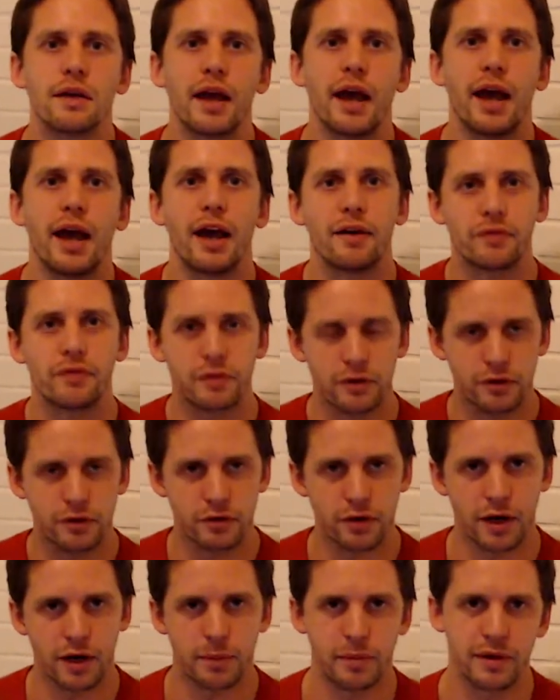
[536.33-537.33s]
after
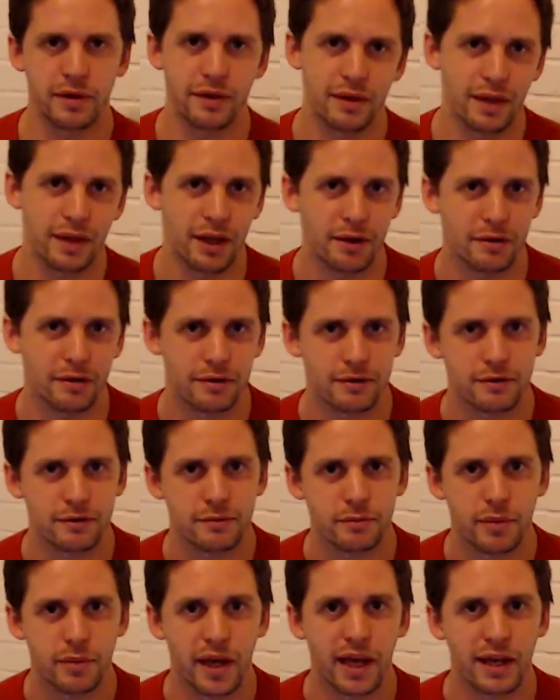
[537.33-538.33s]
dropping that
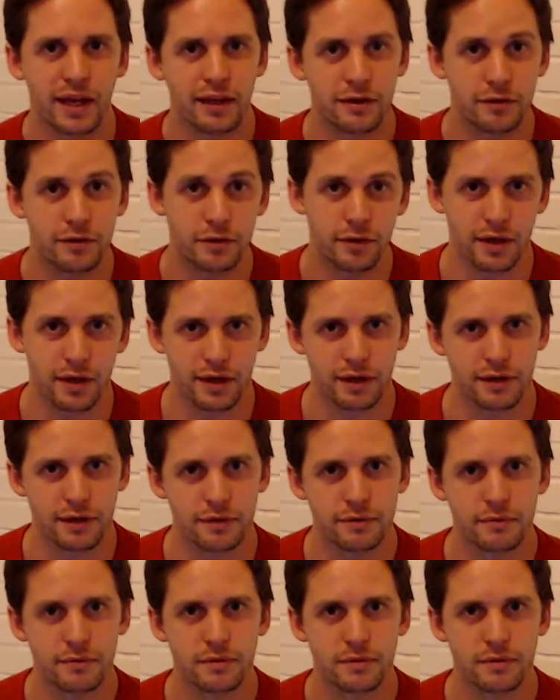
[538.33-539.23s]
baggage you had,